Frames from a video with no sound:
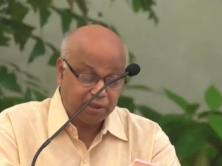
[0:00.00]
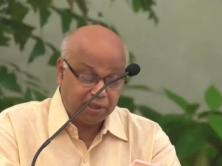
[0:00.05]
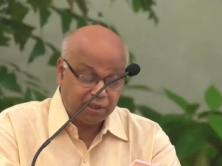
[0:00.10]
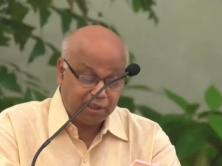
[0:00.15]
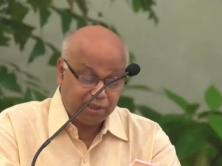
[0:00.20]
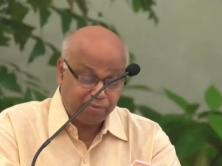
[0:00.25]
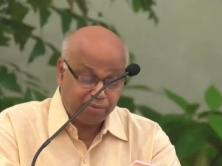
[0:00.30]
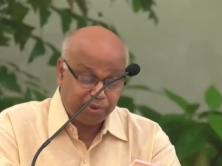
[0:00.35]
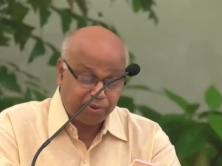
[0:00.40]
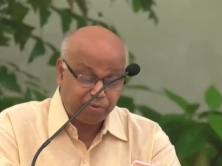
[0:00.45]

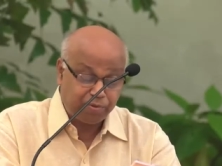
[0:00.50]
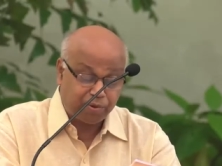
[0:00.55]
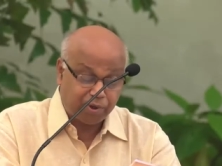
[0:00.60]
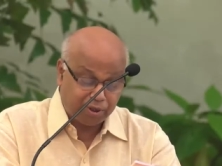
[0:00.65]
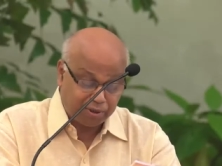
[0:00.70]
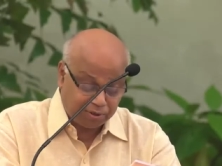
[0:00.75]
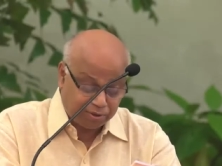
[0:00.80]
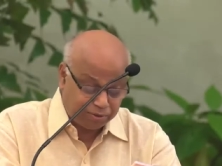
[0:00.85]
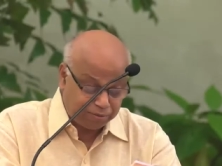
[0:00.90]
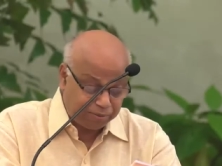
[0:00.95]
If you
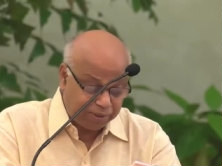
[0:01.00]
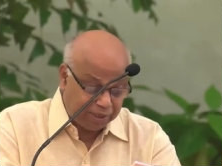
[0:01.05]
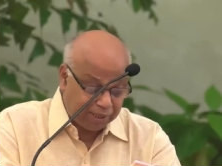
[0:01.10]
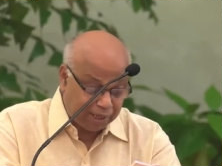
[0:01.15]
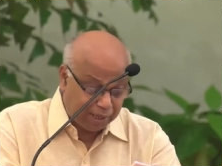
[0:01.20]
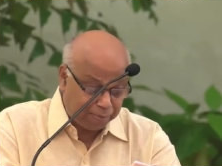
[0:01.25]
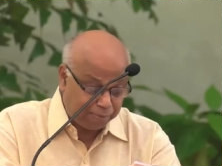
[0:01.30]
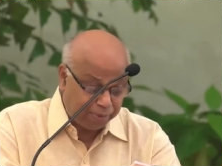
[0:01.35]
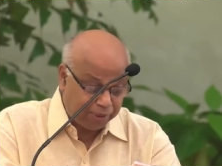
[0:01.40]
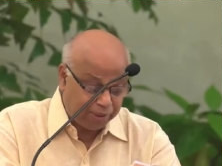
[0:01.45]
want to be
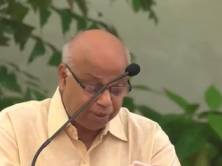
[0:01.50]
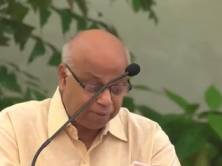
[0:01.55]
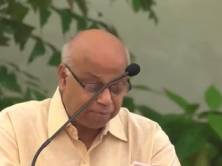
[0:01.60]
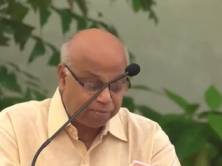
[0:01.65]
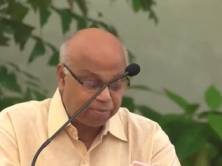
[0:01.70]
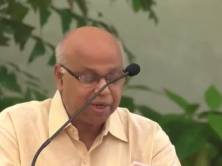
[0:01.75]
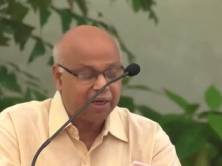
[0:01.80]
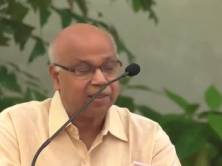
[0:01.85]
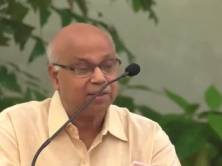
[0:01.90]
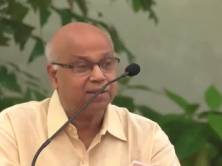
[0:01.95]
happy,
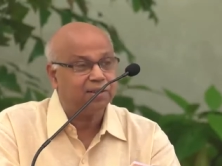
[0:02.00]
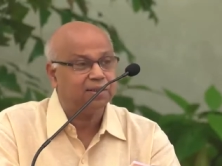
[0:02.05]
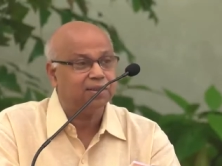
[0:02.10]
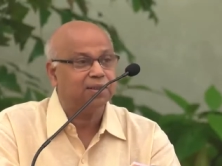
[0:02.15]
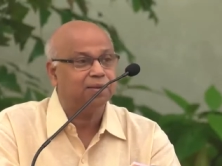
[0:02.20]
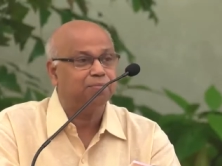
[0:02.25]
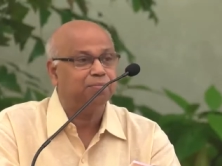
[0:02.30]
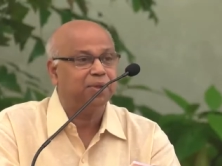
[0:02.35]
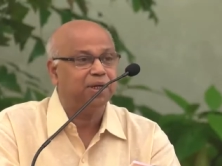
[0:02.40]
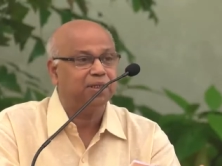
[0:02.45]
practice
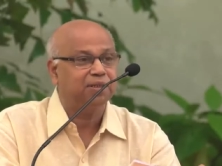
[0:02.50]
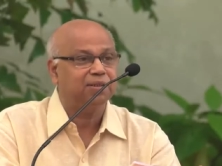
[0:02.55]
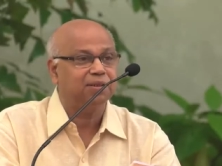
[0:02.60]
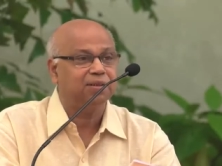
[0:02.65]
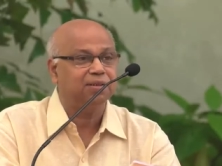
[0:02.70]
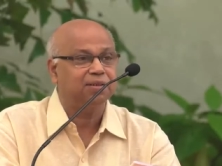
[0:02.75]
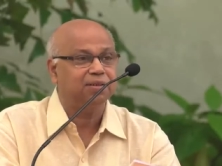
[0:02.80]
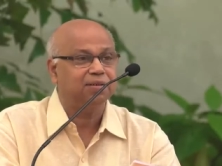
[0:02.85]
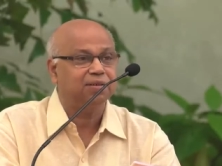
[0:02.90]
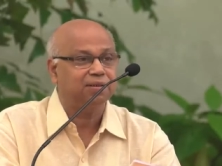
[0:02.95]

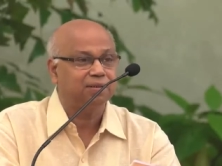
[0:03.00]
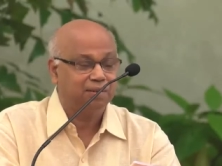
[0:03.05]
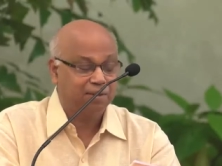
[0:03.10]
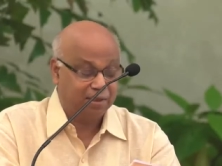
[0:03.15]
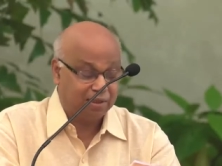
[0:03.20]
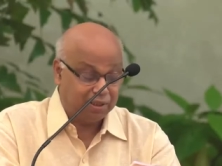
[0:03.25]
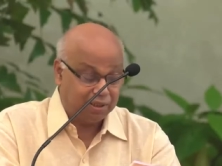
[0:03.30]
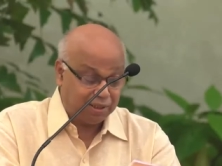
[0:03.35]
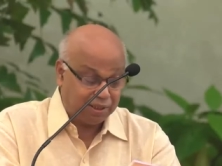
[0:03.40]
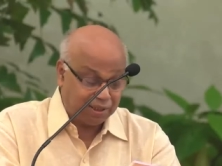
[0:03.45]
compassion.
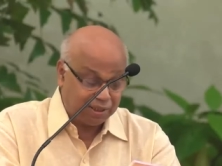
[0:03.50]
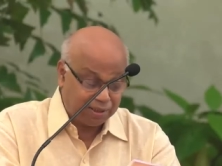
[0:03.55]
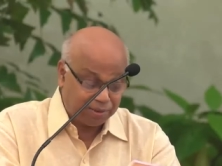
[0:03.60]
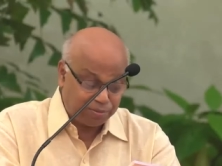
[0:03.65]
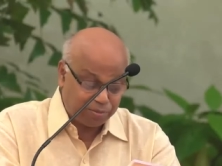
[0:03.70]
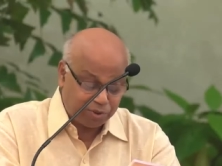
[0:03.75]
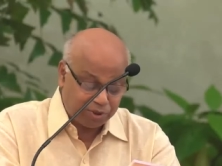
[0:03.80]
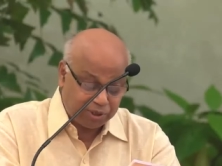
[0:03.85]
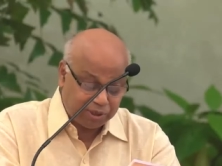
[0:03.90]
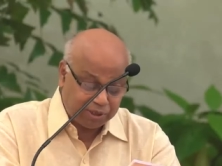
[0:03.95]

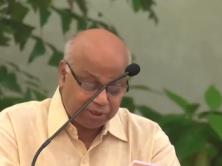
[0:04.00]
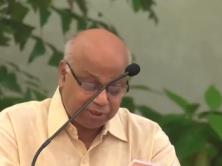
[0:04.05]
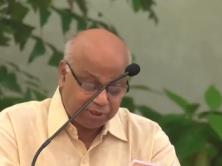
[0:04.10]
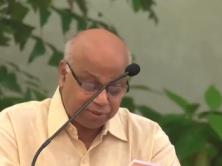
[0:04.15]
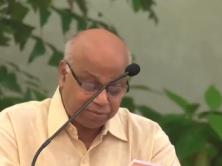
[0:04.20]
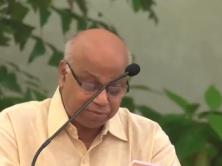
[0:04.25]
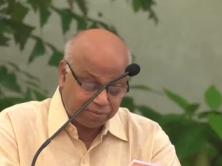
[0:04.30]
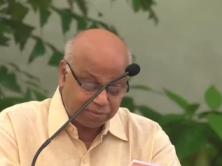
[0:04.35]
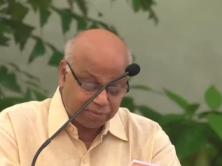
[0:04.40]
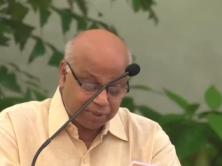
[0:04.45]
In
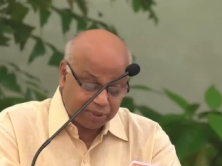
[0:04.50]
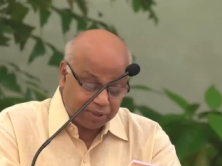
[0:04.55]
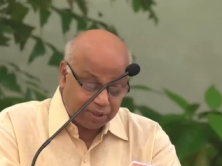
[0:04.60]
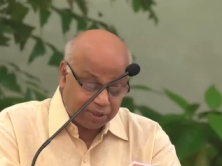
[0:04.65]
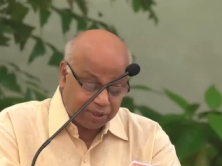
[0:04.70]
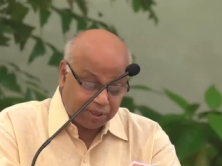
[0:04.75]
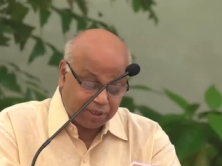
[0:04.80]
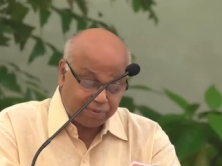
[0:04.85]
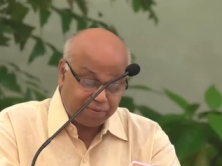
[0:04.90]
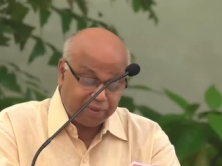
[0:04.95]
Buddhism,
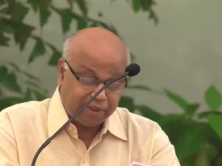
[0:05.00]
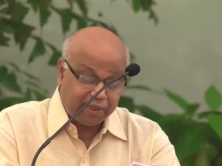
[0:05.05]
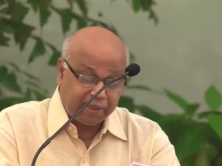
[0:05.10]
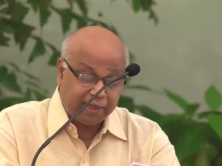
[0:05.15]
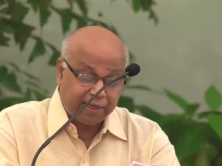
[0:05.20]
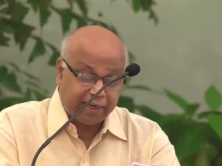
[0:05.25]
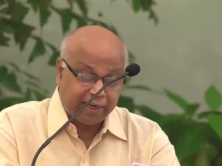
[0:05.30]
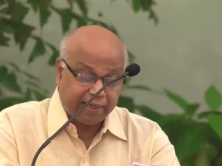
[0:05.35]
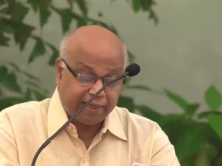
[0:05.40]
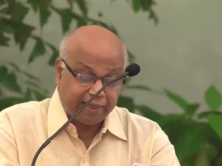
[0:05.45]
loving
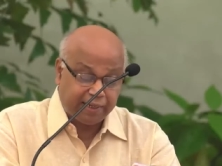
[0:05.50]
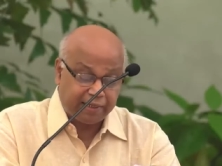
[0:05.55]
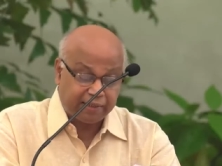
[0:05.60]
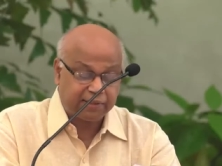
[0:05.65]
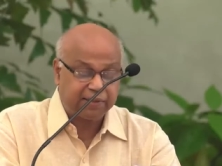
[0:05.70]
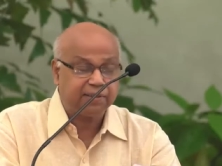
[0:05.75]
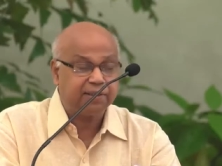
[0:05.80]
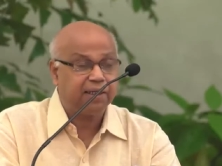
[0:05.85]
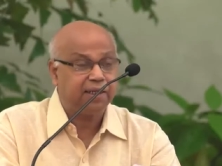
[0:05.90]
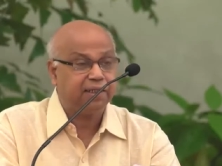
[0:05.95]

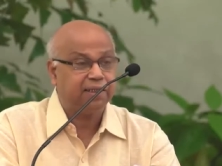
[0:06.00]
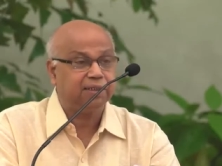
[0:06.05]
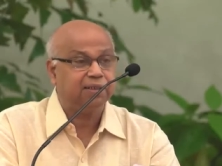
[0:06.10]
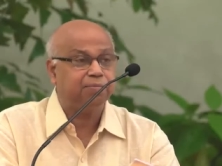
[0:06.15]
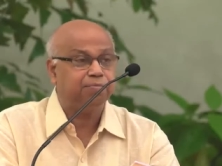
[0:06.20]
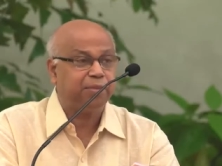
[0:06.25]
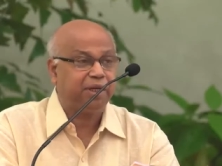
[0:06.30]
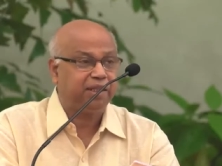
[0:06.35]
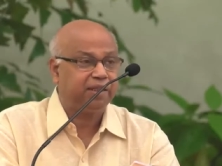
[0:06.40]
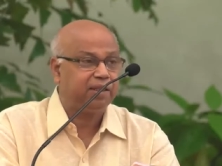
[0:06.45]
kindness, that is
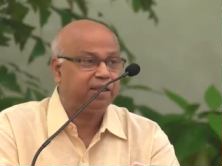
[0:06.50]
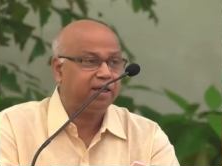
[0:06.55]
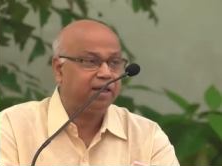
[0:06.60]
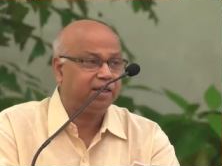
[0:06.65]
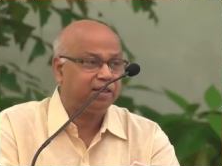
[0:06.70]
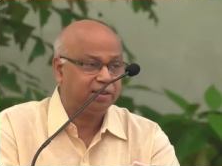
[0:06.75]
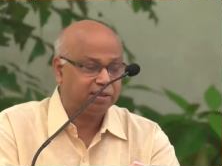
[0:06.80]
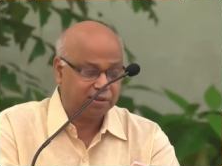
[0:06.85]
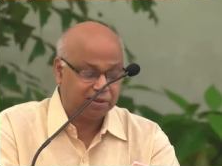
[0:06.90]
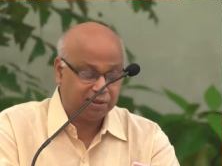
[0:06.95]
metta
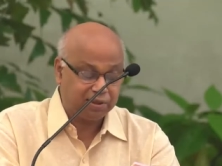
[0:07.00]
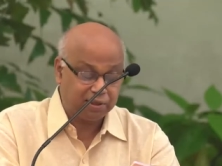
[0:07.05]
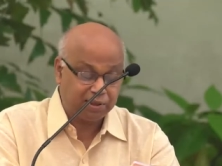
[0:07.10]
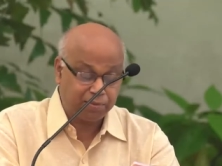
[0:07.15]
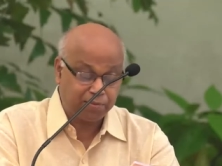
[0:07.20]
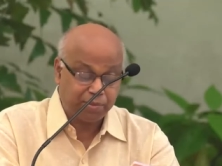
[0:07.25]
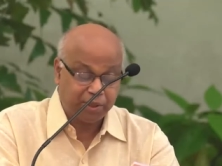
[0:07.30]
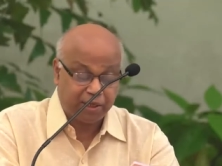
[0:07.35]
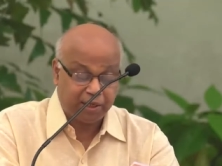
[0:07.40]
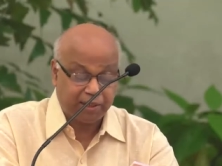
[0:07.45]

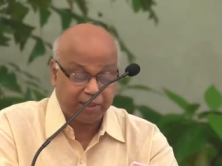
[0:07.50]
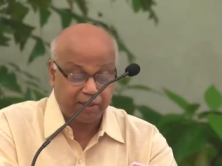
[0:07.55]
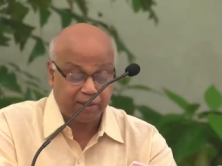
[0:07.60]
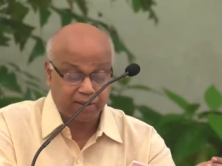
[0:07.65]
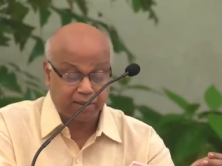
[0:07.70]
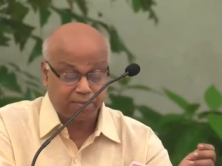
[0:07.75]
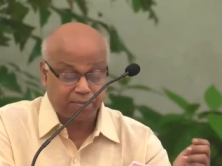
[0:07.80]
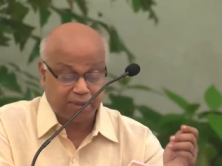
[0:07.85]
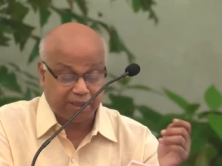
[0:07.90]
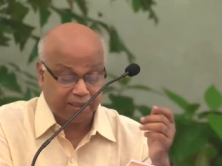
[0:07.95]
in Pali
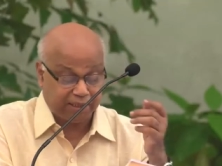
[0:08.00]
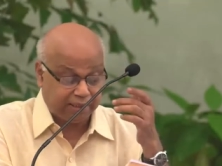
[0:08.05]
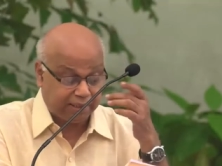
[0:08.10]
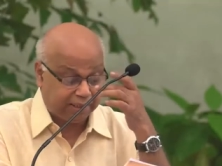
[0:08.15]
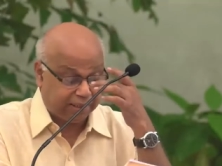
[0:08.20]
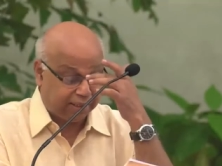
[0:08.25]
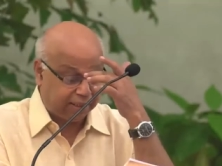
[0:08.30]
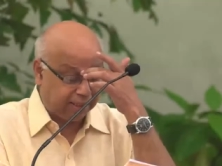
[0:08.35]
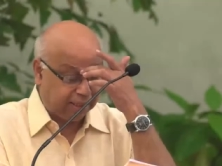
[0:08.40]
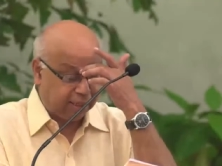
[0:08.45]
or
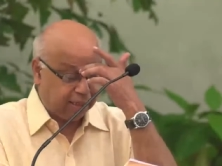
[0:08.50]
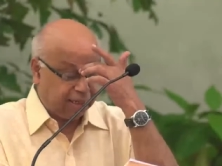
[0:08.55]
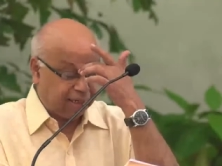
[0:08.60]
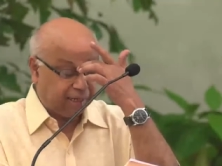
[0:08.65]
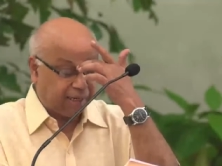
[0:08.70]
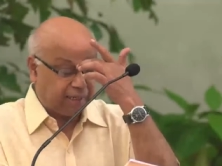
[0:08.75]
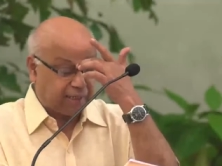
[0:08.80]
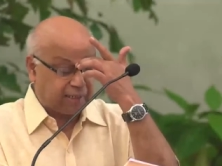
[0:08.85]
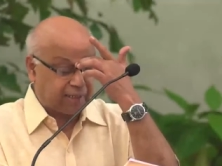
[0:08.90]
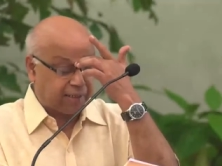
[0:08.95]
Maitri,
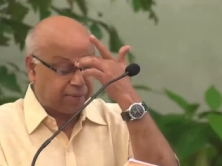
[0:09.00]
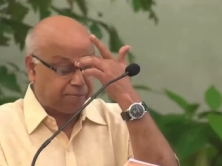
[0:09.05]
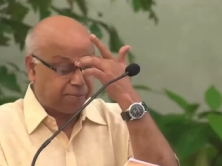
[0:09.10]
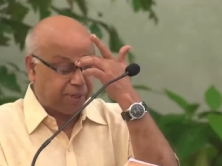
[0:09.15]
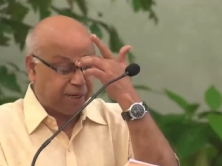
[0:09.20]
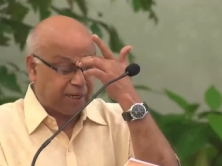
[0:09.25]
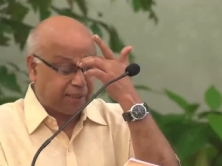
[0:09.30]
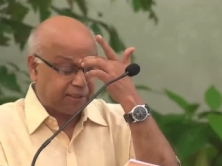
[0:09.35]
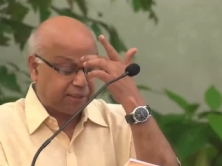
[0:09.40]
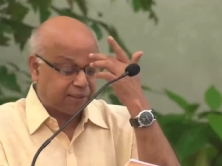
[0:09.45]
and
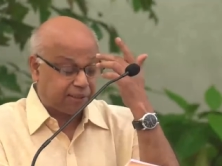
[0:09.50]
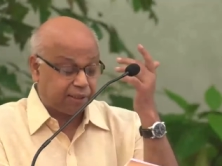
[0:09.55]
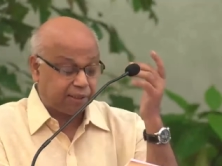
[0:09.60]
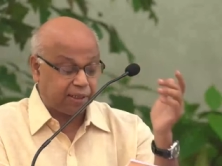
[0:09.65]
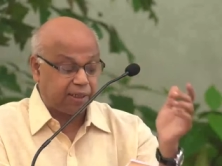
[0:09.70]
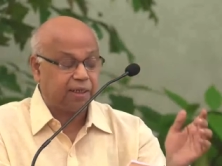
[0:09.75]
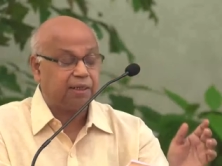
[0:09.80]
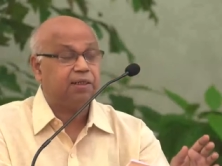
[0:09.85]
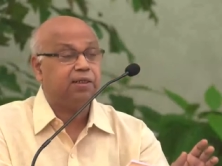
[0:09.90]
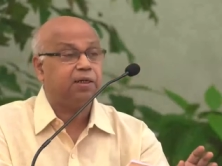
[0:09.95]
compassion
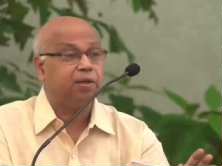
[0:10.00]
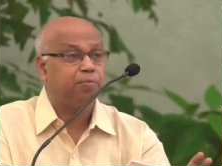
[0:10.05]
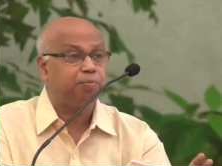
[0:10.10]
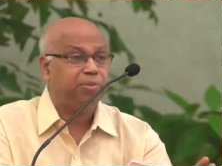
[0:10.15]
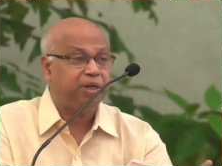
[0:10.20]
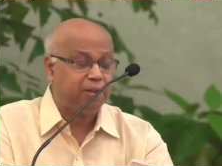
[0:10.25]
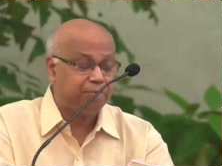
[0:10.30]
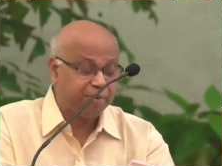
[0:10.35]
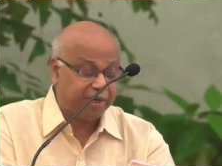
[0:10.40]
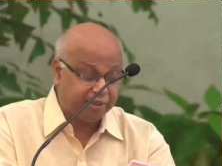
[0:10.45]
are
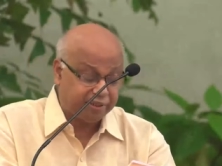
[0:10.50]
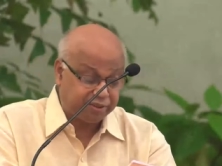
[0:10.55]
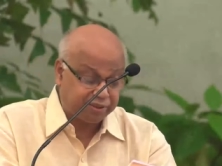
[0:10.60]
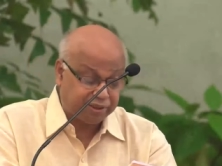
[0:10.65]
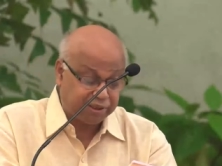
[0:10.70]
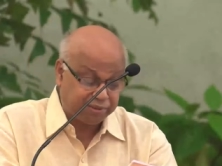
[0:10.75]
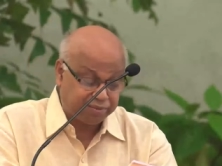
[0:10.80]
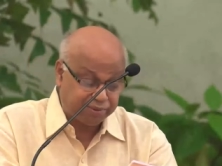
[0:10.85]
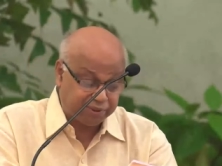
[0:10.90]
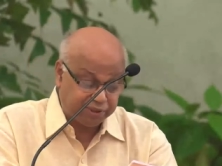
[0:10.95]

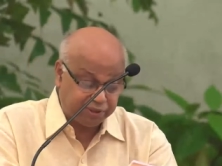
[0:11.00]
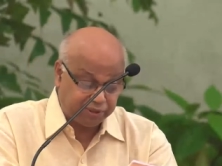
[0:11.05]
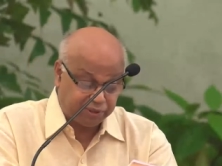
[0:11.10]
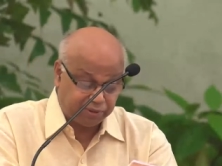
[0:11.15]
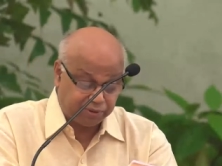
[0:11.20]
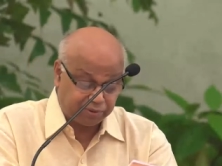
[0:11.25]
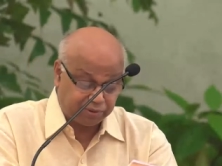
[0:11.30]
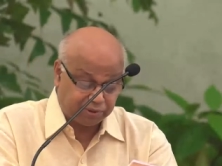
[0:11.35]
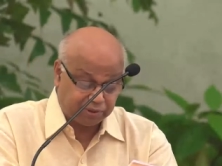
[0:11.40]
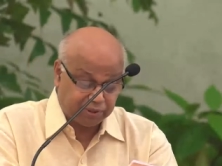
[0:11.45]
complementary
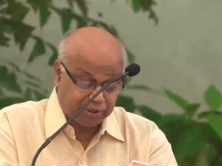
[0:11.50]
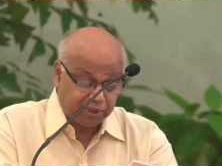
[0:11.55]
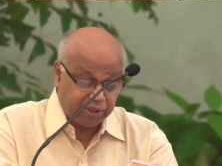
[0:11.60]
virtues.